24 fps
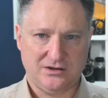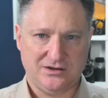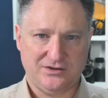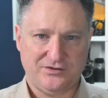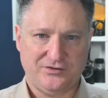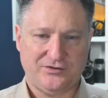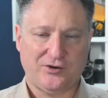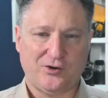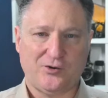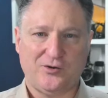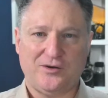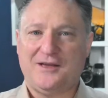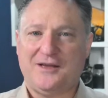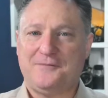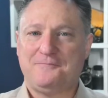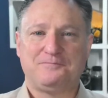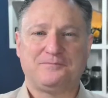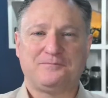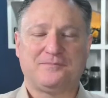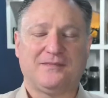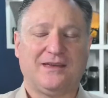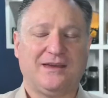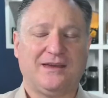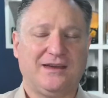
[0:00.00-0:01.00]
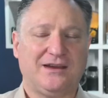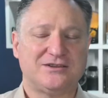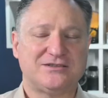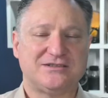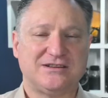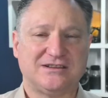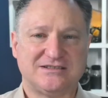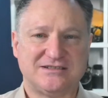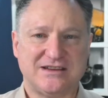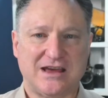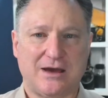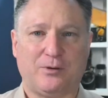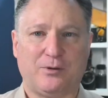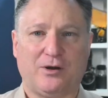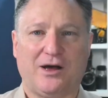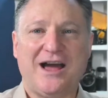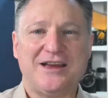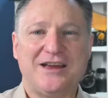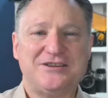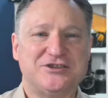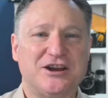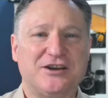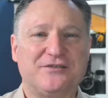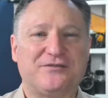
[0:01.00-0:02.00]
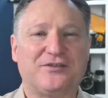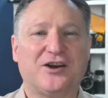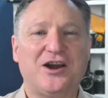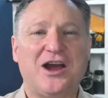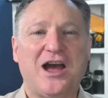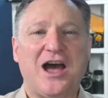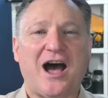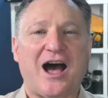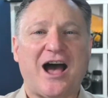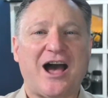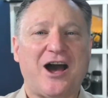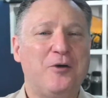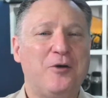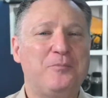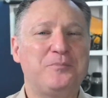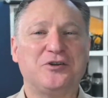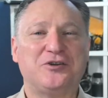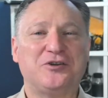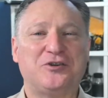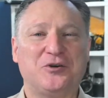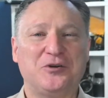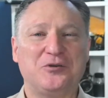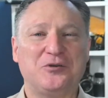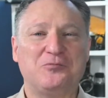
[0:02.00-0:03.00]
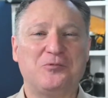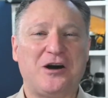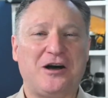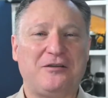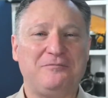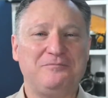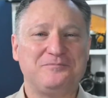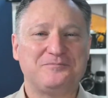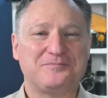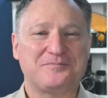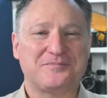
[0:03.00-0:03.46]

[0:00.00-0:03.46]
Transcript: So here's an example. Hi, Jennifer. I hope you're doing well.